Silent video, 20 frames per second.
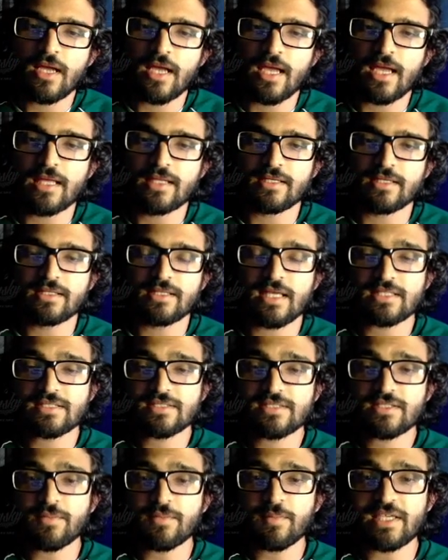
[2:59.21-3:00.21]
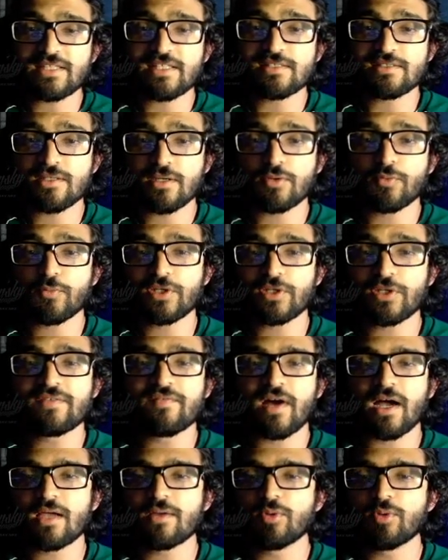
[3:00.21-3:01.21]
and that's going to make this gun really
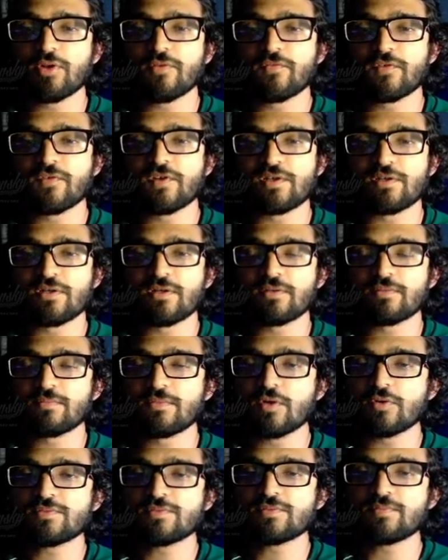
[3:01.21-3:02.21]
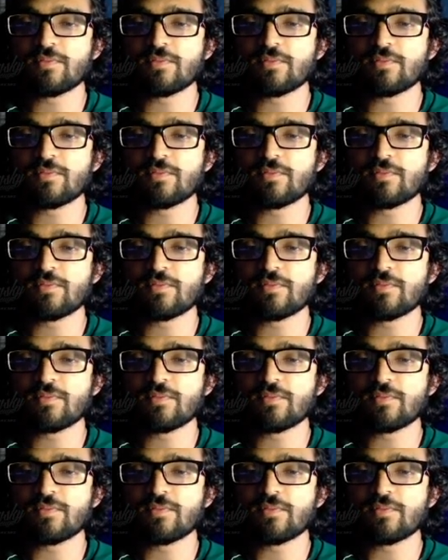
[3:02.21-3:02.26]
viable for those